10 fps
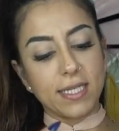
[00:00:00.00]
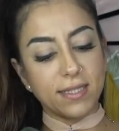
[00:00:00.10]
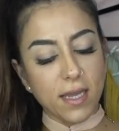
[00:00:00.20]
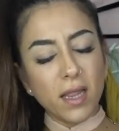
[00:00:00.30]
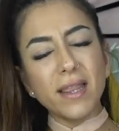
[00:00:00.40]

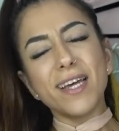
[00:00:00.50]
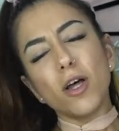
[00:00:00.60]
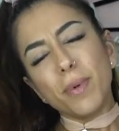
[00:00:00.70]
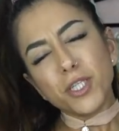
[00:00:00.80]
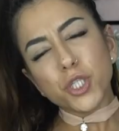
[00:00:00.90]
It's a
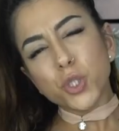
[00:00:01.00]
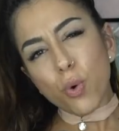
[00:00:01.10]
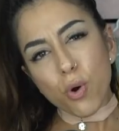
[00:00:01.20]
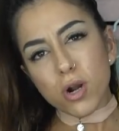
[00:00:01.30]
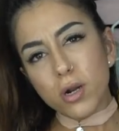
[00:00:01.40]
little bit
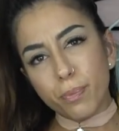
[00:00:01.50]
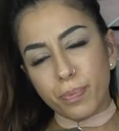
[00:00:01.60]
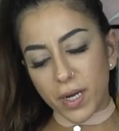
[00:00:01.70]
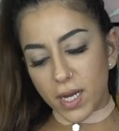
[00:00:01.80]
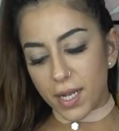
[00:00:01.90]
short,
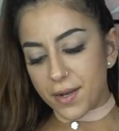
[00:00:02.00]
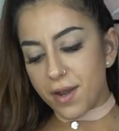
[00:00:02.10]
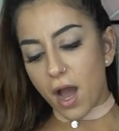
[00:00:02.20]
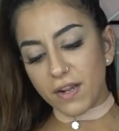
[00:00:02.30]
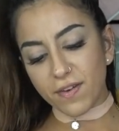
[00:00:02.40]
but
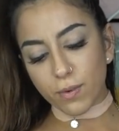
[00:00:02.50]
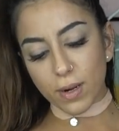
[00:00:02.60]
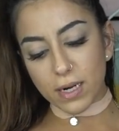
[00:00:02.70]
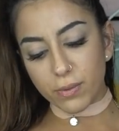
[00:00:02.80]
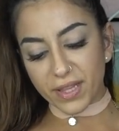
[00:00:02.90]
not if I
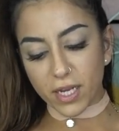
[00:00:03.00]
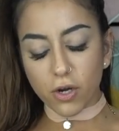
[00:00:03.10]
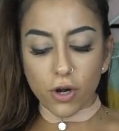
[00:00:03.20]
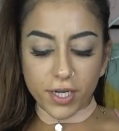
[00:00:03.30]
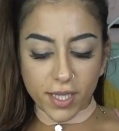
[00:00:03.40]
wear it with like a
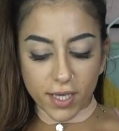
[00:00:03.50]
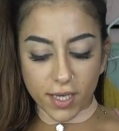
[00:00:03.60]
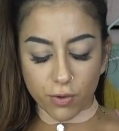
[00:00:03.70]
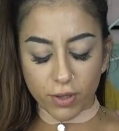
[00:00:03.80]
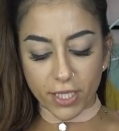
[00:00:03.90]

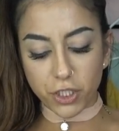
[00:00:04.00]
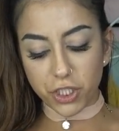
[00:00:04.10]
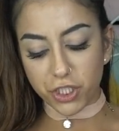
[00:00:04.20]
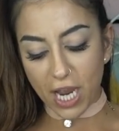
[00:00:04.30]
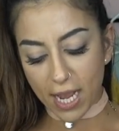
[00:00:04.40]
cardigan or like a
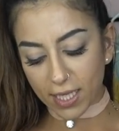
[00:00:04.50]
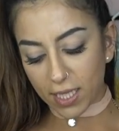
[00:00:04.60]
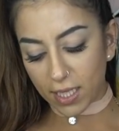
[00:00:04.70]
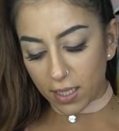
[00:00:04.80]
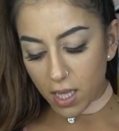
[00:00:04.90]
jean
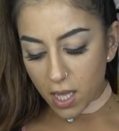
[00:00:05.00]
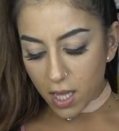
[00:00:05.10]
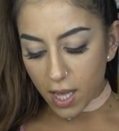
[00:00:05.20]
jacket